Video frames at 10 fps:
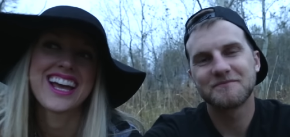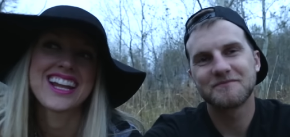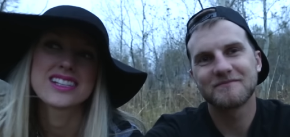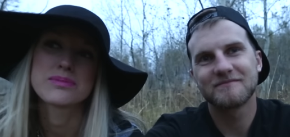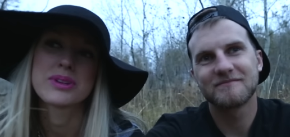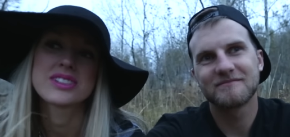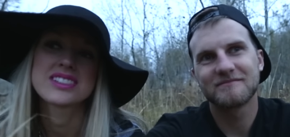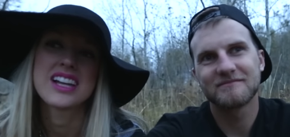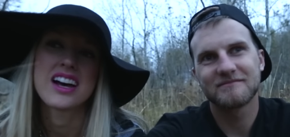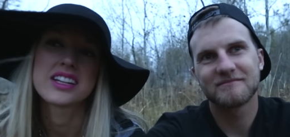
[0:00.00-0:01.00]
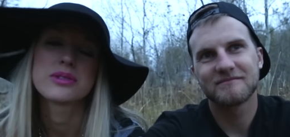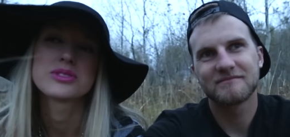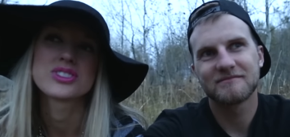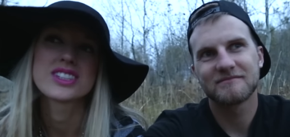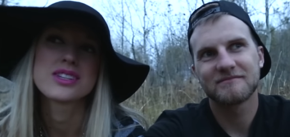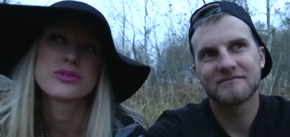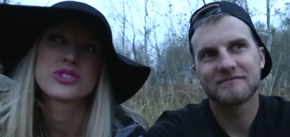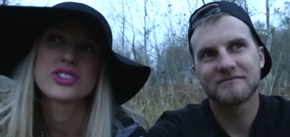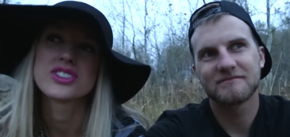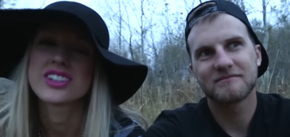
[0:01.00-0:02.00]
Speaker 1: And his personality was just, he
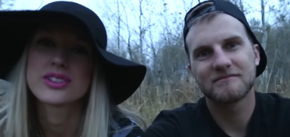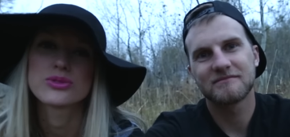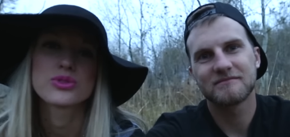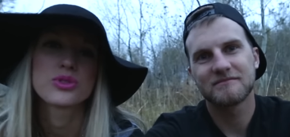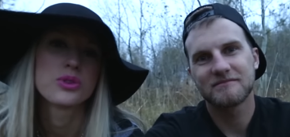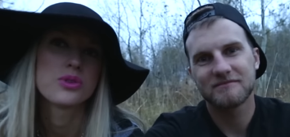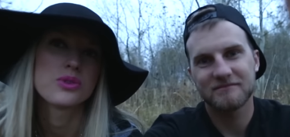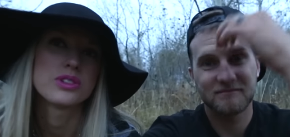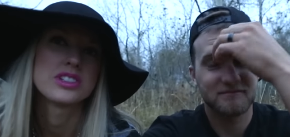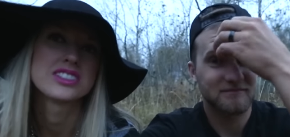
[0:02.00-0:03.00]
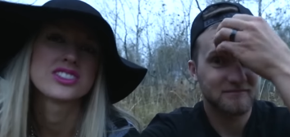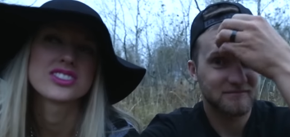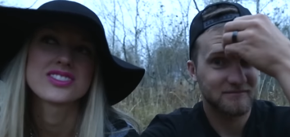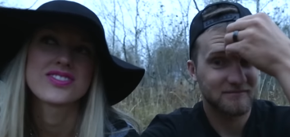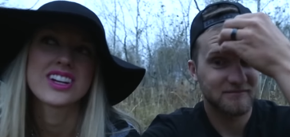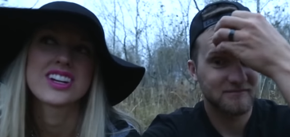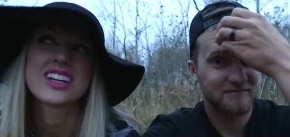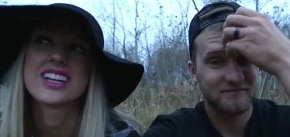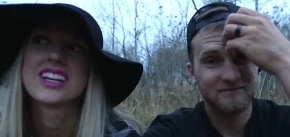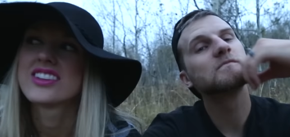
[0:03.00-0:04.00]
you know, he was cool and just
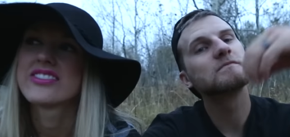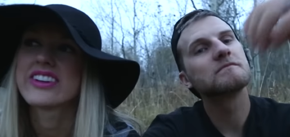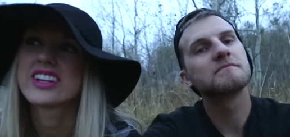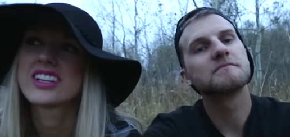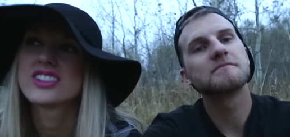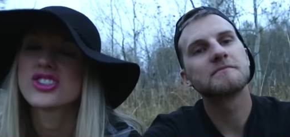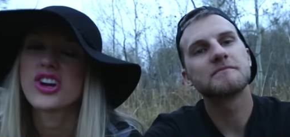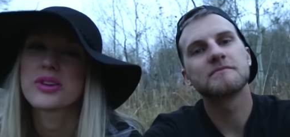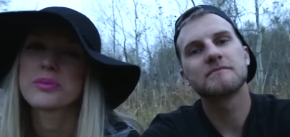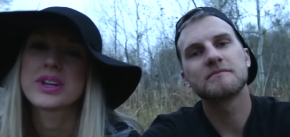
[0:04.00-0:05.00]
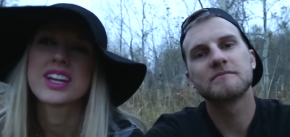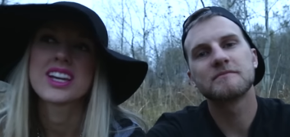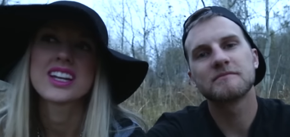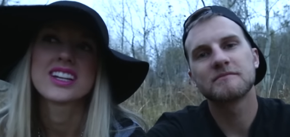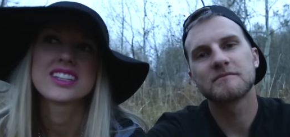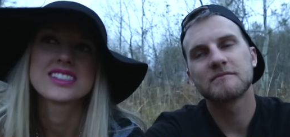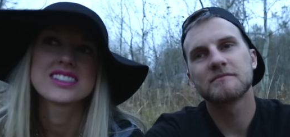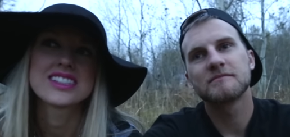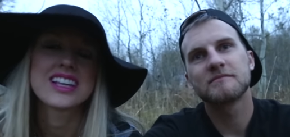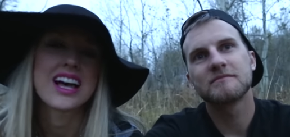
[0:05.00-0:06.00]
very, very charming in a
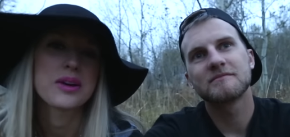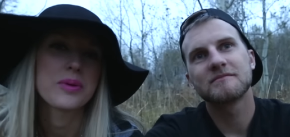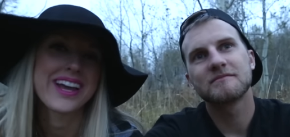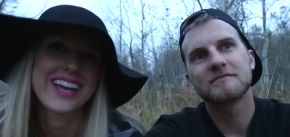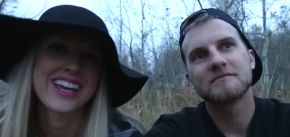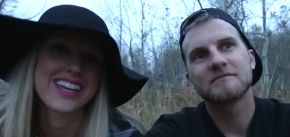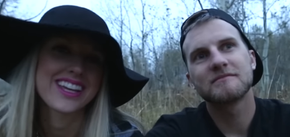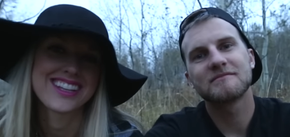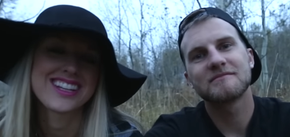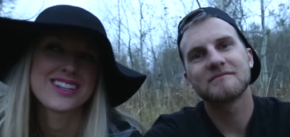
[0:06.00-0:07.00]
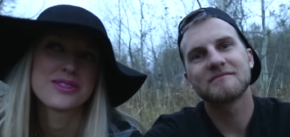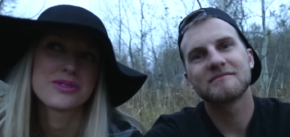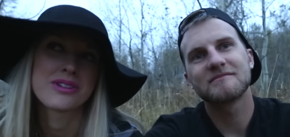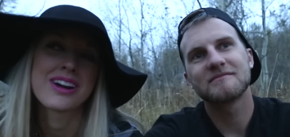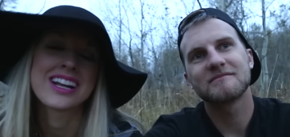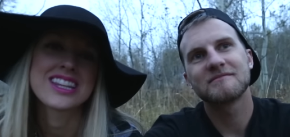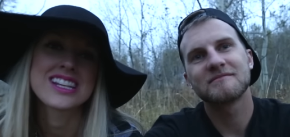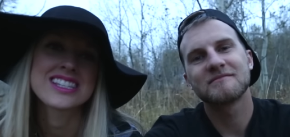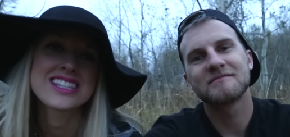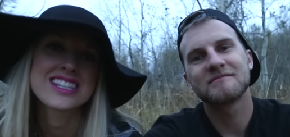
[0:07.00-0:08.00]
sly way. He knew the right
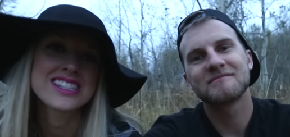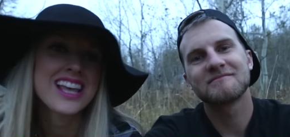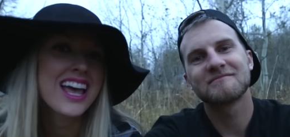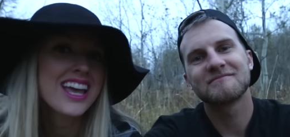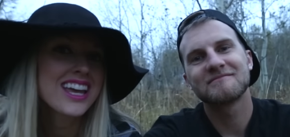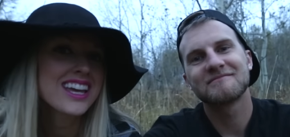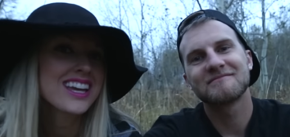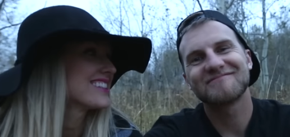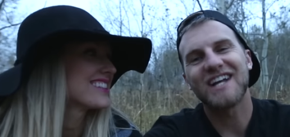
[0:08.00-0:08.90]
things to say.